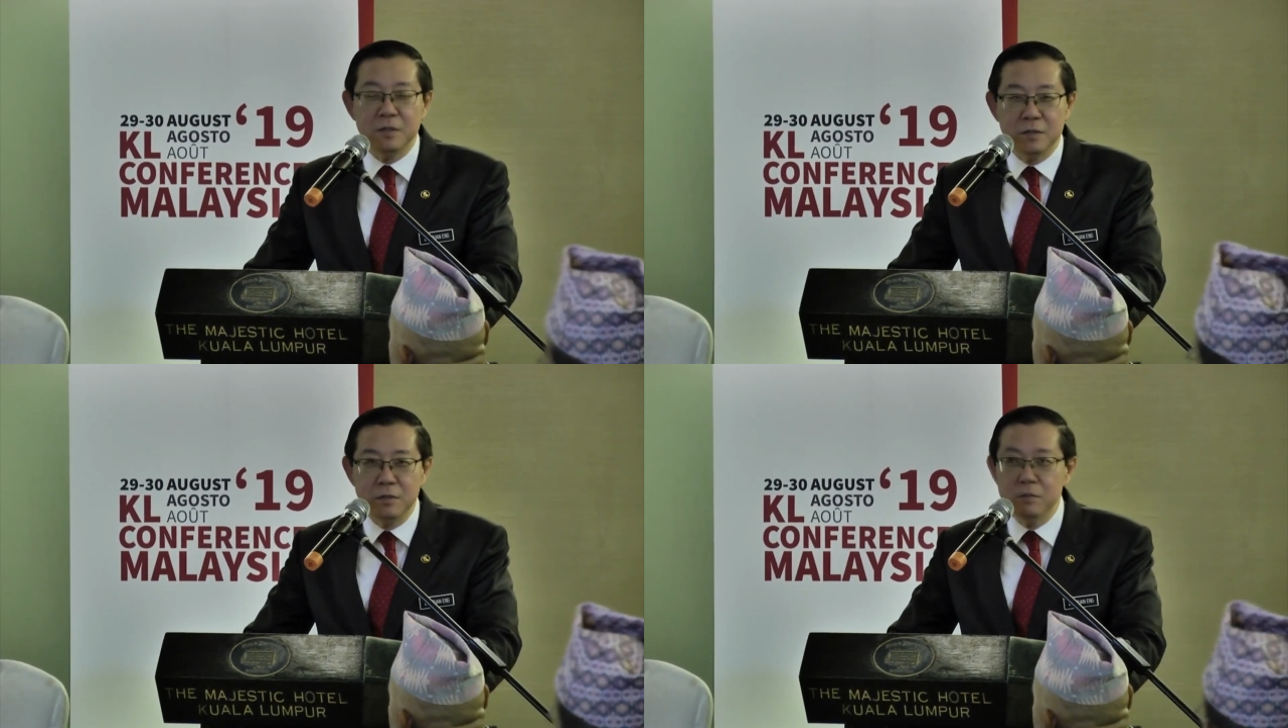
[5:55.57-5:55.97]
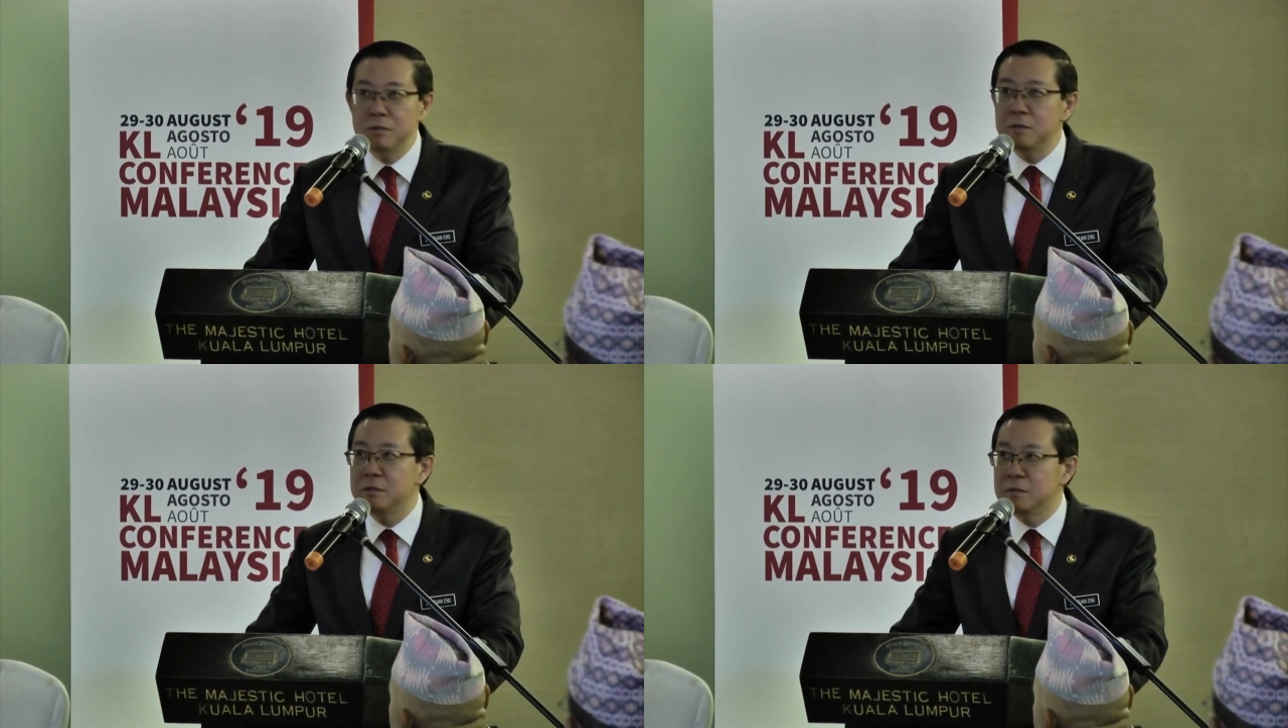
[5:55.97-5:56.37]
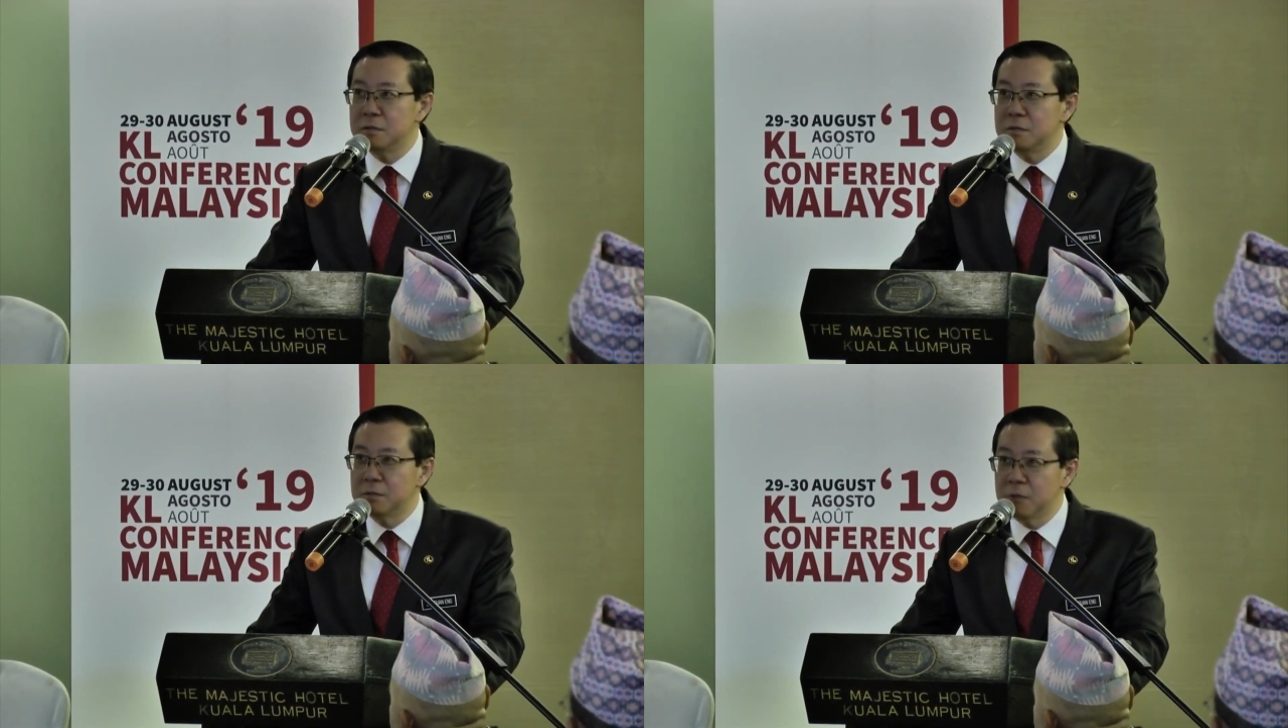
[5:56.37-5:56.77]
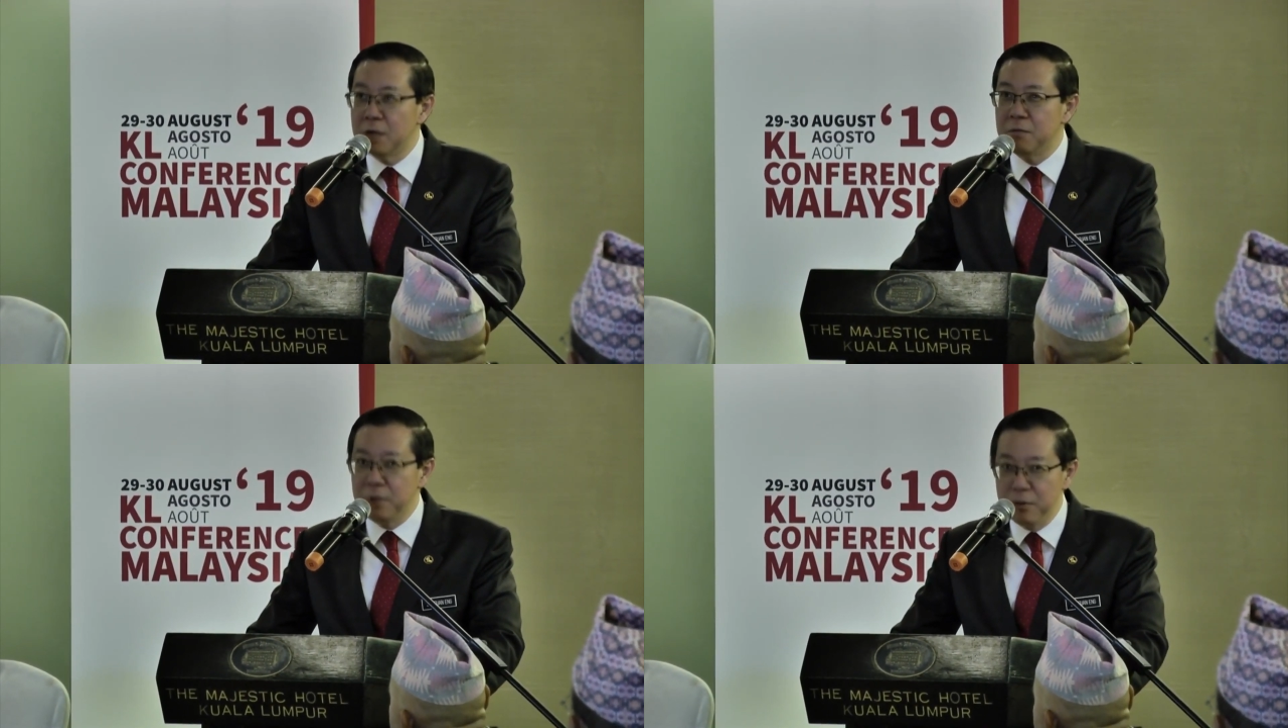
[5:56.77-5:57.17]
reduced to
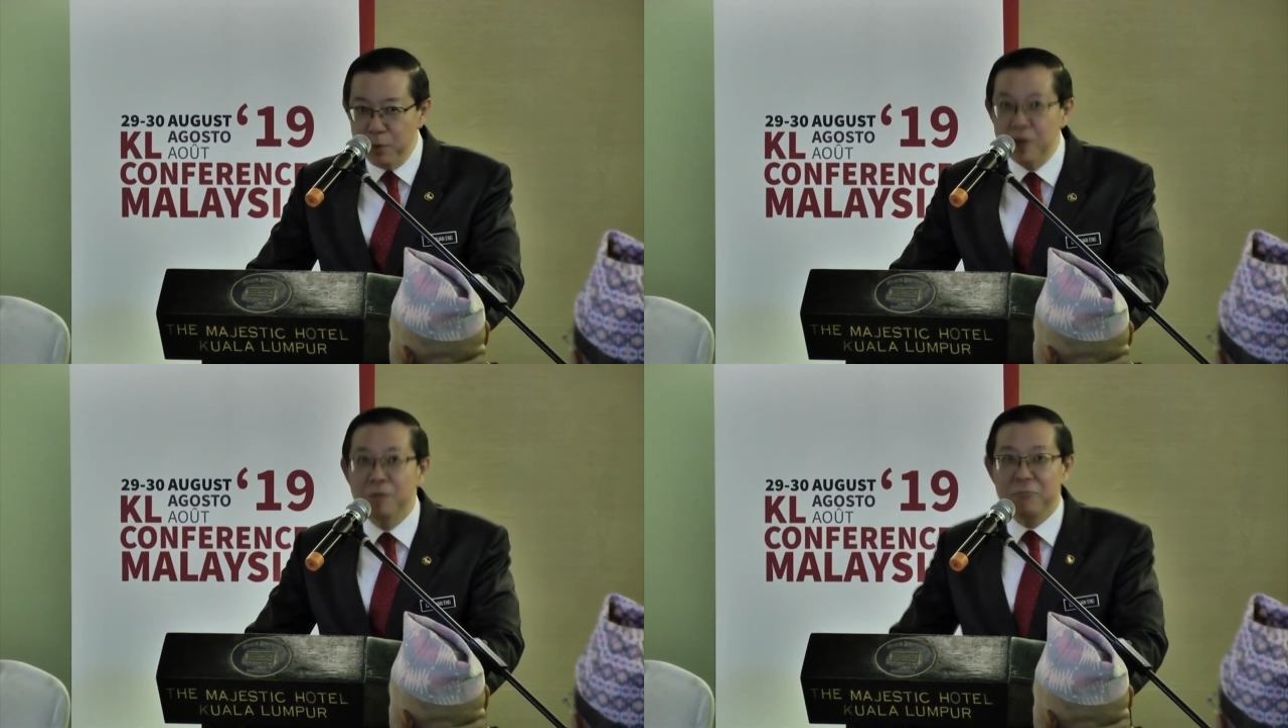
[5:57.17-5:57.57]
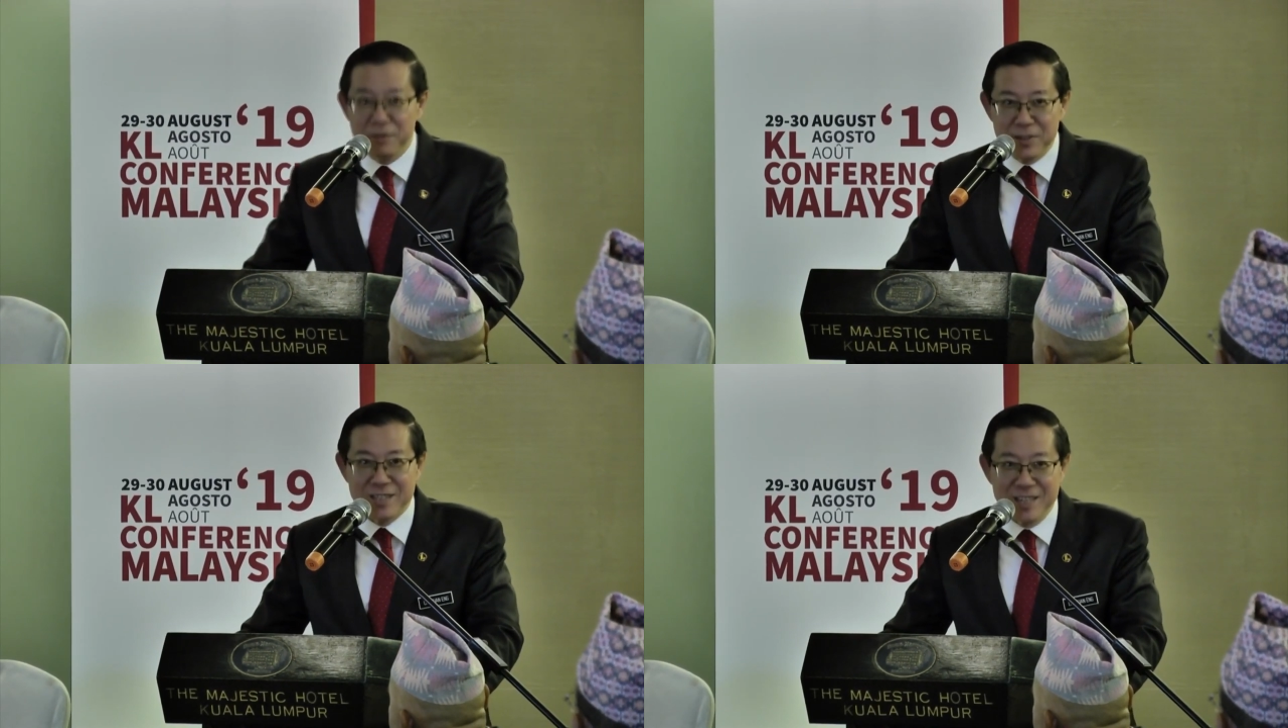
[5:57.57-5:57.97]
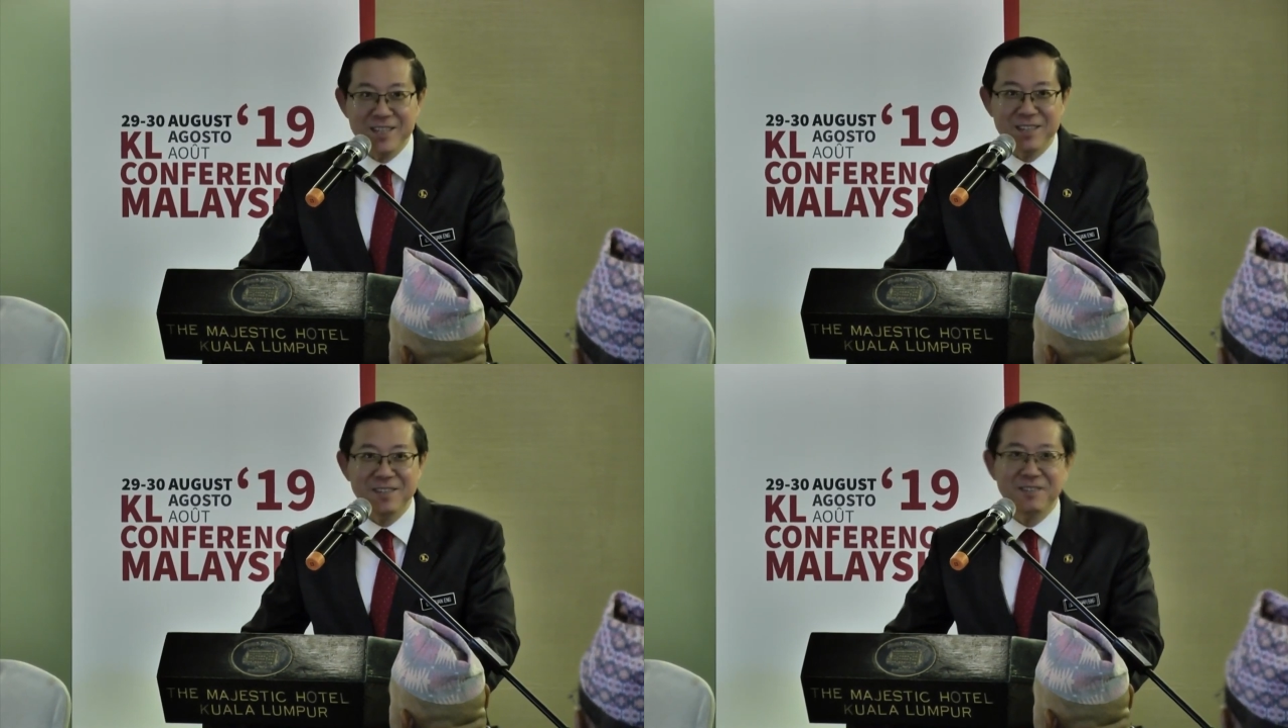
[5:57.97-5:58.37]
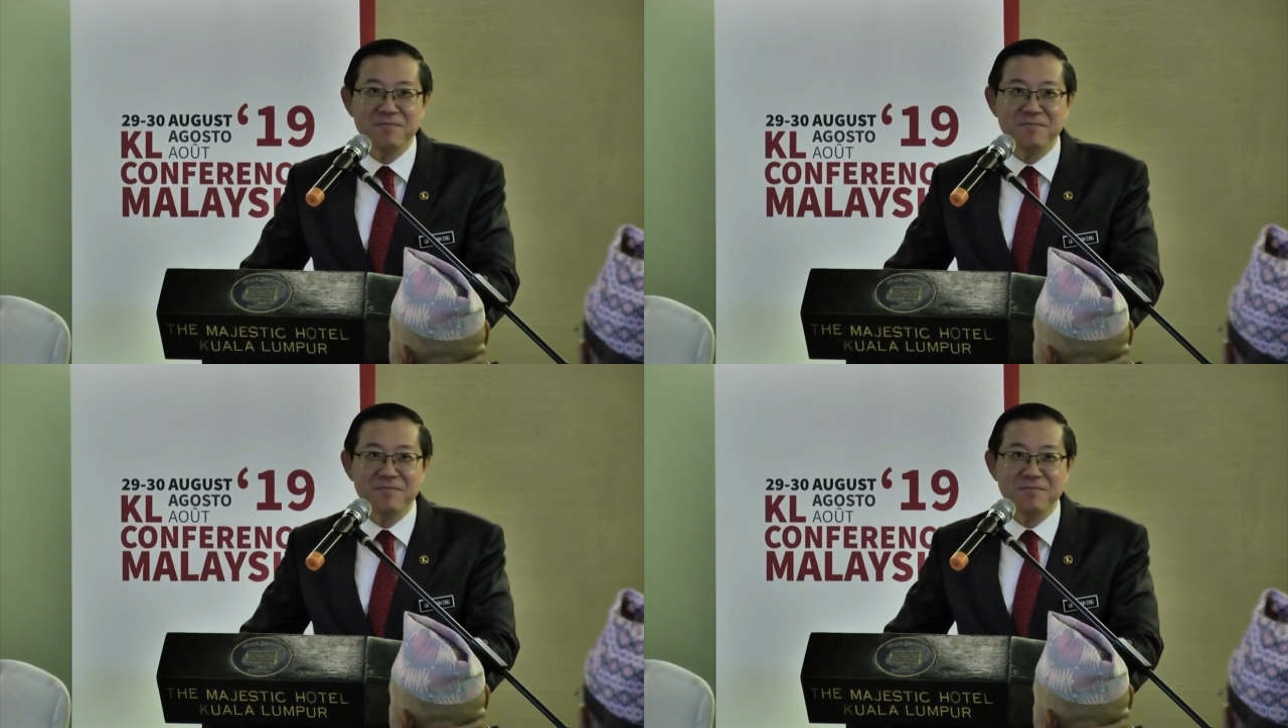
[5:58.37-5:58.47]
what we were previously.